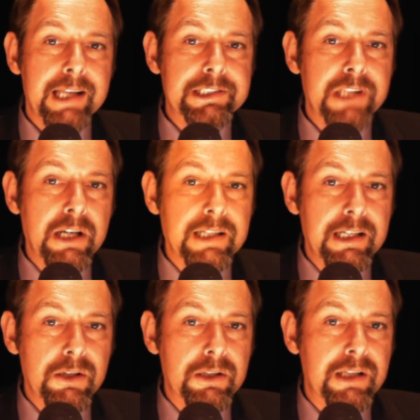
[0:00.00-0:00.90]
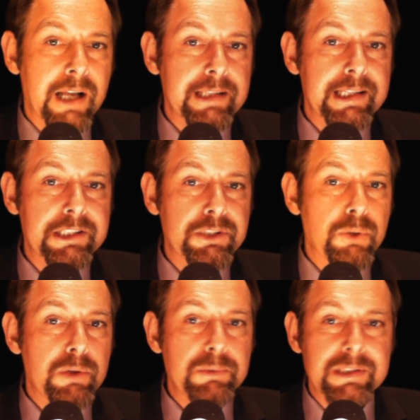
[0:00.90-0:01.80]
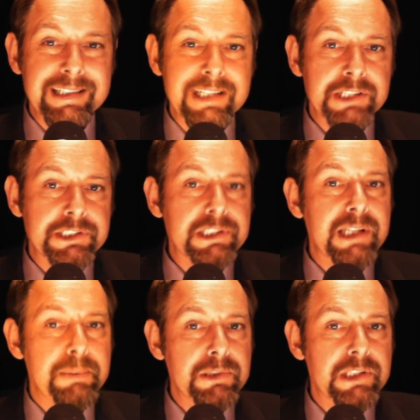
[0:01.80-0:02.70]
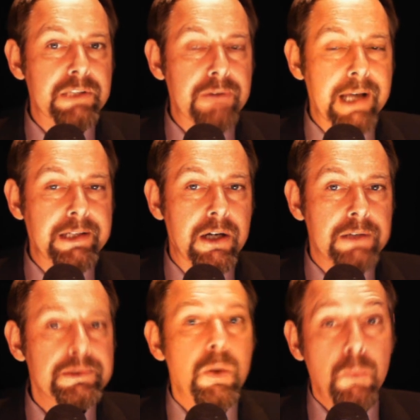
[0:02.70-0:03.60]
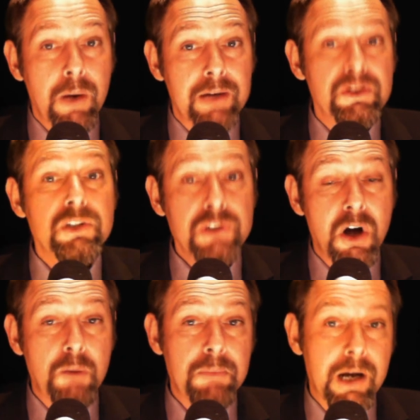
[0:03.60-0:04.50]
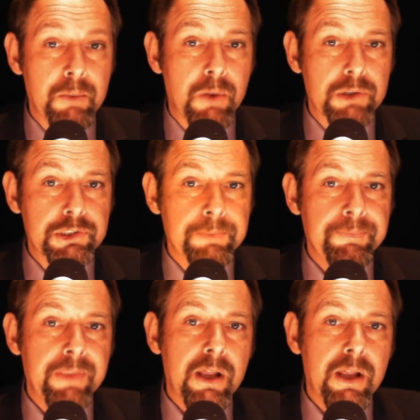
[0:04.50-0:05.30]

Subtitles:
It certainly looks like this story was designed to slip under the radar. Well, not on my watch.